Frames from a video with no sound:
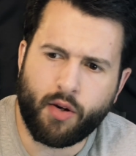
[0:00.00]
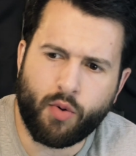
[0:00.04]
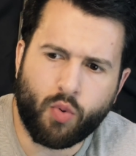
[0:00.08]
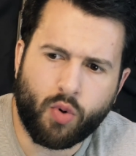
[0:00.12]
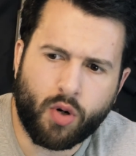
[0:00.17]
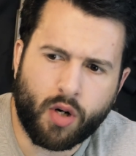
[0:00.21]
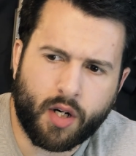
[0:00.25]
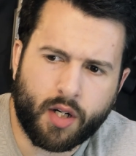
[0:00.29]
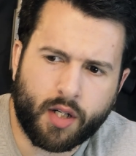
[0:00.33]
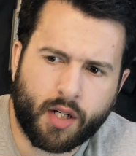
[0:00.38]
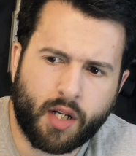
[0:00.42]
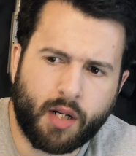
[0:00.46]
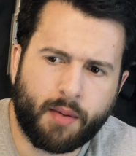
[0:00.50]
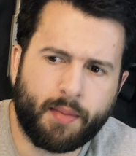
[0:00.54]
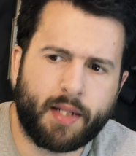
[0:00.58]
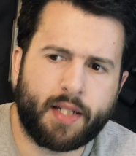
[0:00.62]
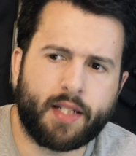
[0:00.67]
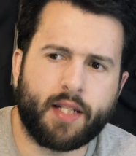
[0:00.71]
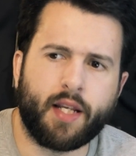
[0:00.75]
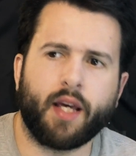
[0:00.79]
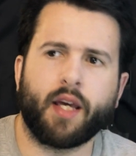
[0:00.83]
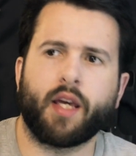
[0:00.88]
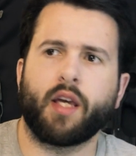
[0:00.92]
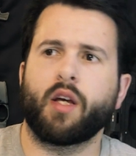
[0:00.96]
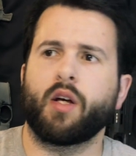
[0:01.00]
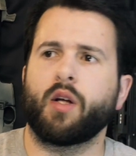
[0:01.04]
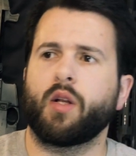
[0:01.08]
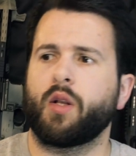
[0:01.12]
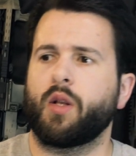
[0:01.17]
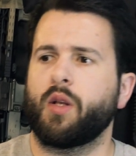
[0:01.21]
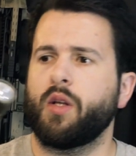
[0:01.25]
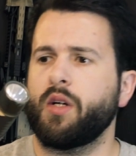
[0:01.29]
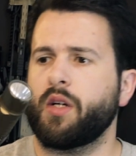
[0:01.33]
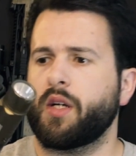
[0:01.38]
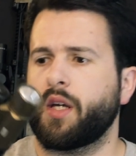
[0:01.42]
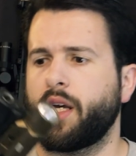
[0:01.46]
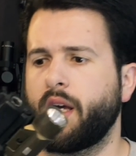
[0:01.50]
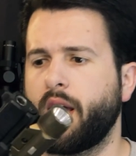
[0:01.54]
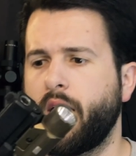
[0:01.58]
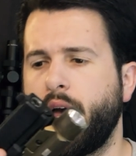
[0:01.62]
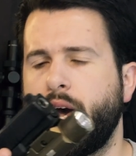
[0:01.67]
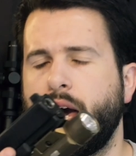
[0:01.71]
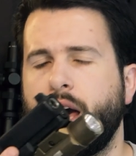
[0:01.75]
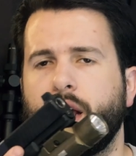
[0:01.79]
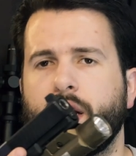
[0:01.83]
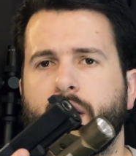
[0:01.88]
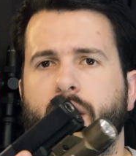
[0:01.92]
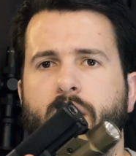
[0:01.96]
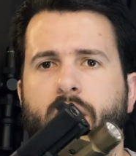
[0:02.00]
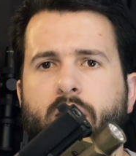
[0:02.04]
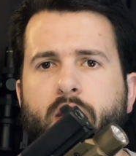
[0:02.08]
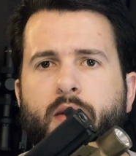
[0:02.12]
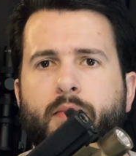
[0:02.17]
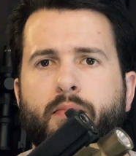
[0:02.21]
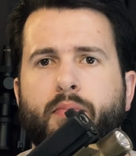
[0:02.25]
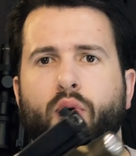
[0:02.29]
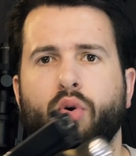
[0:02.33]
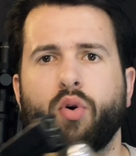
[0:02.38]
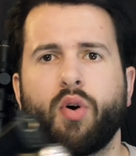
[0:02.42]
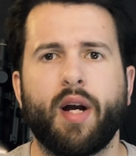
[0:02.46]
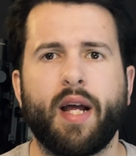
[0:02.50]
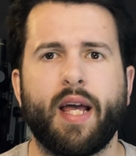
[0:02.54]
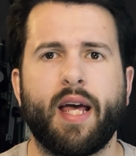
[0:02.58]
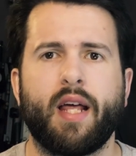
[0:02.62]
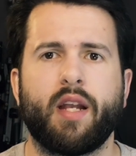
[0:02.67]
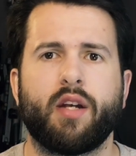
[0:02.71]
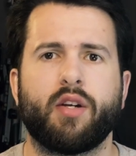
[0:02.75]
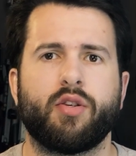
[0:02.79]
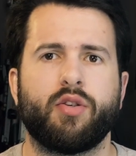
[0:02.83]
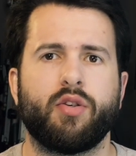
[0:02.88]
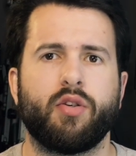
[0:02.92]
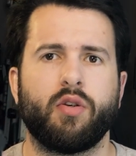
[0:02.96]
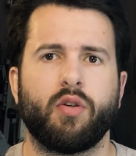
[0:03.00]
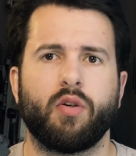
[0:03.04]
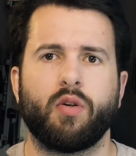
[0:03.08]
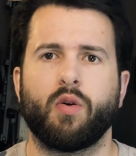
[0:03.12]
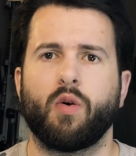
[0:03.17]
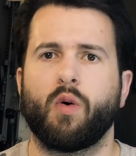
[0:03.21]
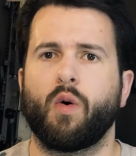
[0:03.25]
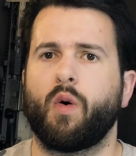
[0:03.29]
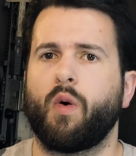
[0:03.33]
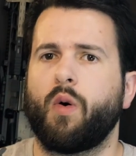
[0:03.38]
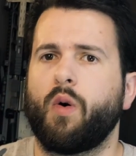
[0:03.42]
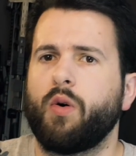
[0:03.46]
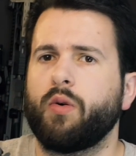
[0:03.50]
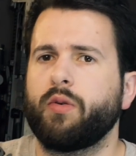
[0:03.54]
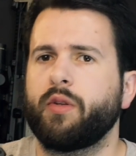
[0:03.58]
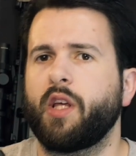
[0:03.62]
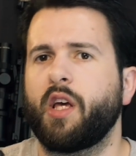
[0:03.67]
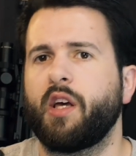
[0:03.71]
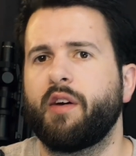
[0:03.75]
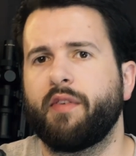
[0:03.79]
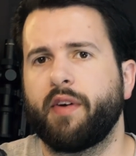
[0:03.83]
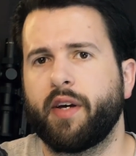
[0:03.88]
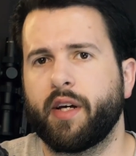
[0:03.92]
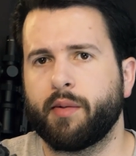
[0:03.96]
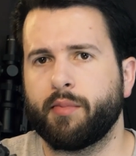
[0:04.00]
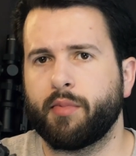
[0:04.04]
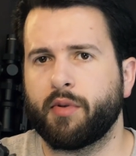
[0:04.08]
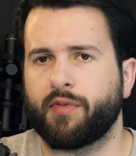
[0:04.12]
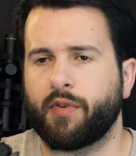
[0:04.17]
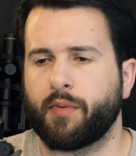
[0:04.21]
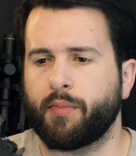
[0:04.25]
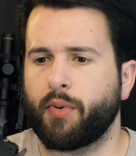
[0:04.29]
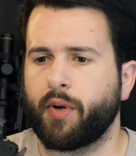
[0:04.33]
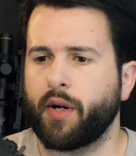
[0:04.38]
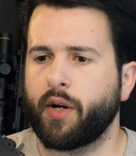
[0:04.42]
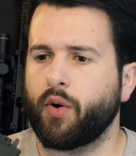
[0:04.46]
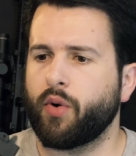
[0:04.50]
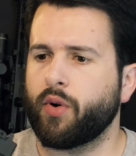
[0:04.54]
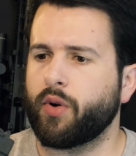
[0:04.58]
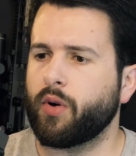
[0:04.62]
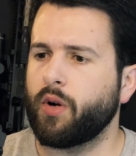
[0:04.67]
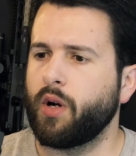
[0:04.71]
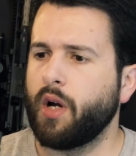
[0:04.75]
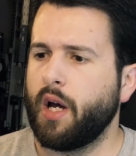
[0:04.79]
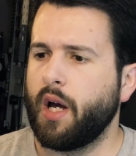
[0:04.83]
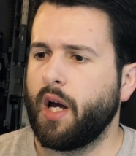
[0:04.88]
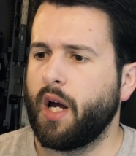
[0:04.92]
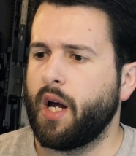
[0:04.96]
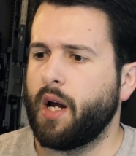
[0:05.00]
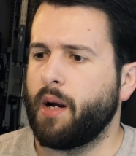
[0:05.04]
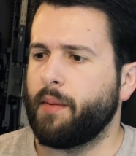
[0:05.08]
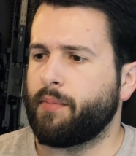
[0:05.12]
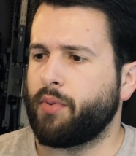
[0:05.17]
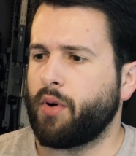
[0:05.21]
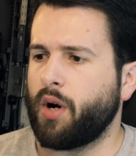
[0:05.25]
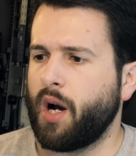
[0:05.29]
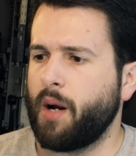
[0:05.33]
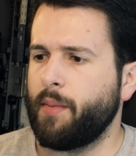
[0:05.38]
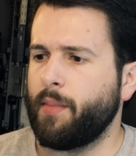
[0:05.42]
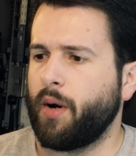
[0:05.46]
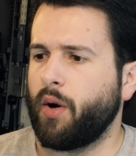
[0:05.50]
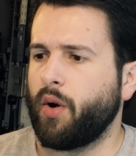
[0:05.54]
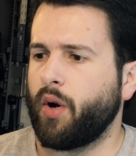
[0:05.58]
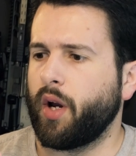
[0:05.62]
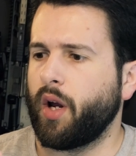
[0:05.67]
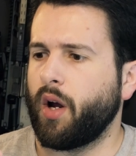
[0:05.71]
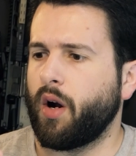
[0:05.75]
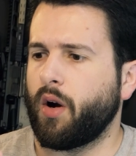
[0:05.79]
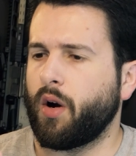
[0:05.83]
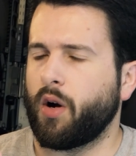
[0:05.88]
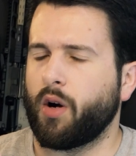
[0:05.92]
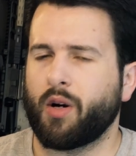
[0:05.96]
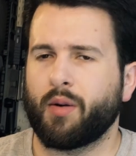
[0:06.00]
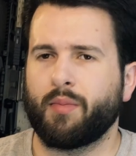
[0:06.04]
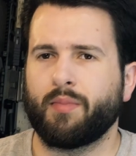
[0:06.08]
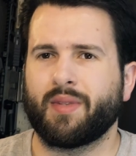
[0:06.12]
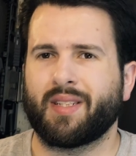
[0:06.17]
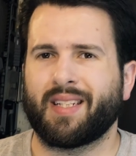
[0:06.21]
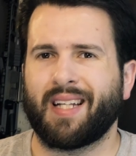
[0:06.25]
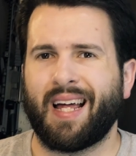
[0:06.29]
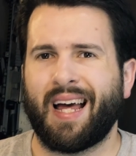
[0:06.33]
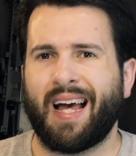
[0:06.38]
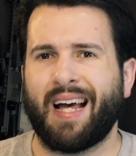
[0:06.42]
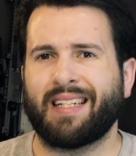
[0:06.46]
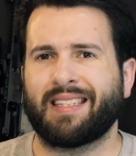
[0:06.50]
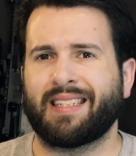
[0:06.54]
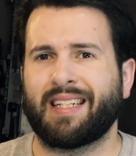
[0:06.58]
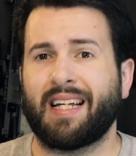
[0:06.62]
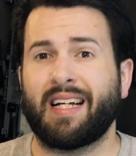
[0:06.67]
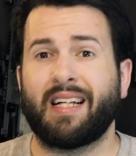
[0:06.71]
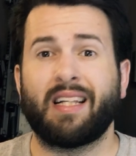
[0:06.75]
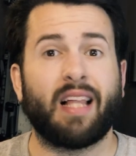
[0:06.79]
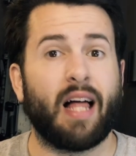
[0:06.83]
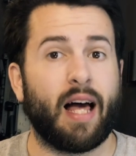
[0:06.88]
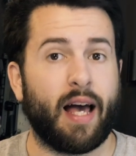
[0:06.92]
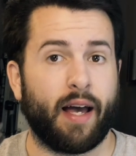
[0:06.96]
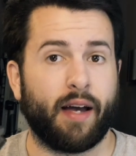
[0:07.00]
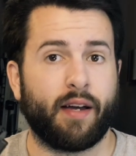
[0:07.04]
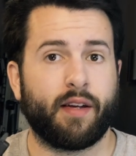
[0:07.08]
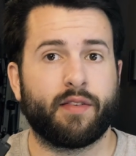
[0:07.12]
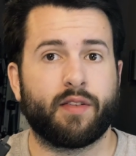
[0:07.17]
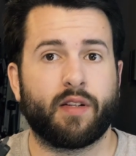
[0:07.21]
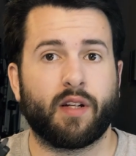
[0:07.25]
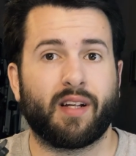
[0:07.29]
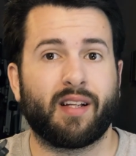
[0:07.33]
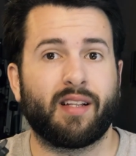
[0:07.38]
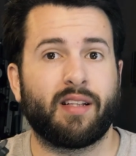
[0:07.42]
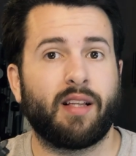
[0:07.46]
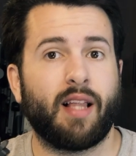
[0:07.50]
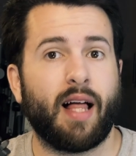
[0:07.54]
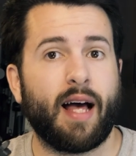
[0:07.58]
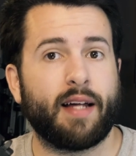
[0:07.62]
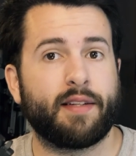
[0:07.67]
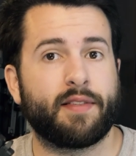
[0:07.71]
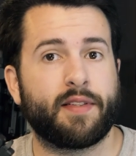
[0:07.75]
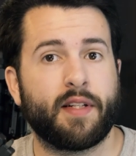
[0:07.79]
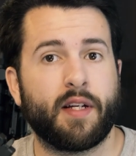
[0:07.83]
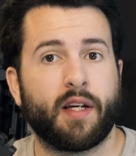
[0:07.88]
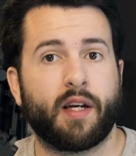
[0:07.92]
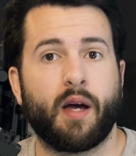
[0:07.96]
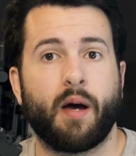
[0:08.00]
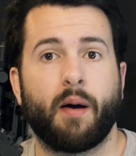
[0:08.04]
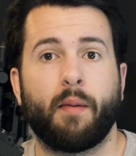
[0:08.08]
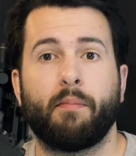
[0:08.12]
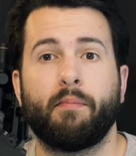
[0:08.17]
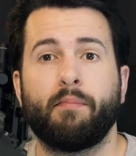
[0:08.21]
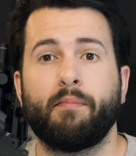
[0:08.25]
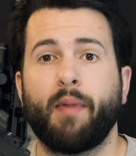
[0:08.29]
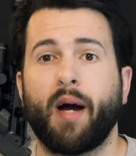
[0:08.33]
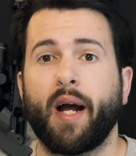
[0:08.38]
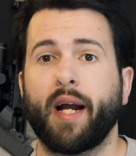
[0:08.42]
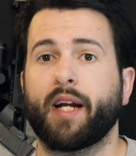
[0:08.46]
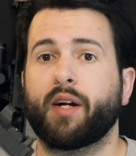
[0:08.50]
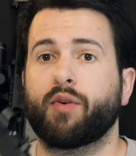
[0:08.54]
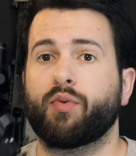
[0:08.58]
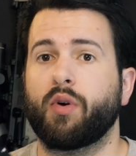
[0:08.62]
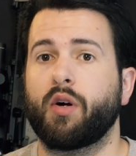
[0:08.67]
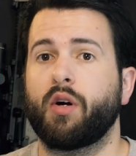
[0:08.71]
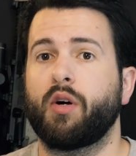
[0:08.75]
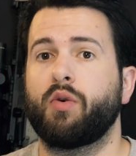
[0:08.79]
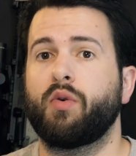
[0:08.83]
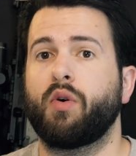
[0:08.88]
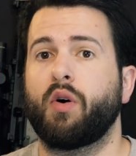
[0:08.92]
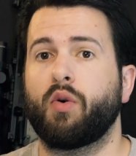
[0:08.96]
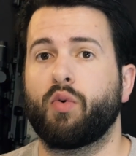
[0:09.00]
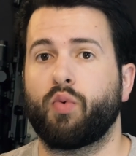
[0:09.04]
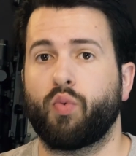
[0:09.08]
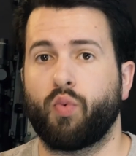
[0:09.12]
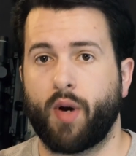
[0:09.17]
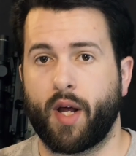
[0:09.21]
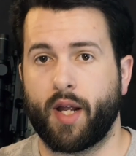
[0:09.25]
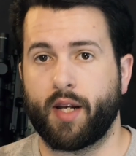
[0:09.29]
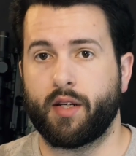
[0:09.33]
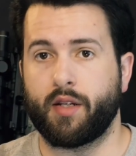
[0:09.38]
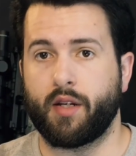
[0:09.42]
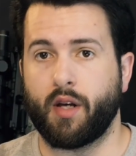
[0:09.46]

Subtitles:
we're going to be taking a look at the brand new, only available for pre-order, Primary Arms SLX Classic Micro Red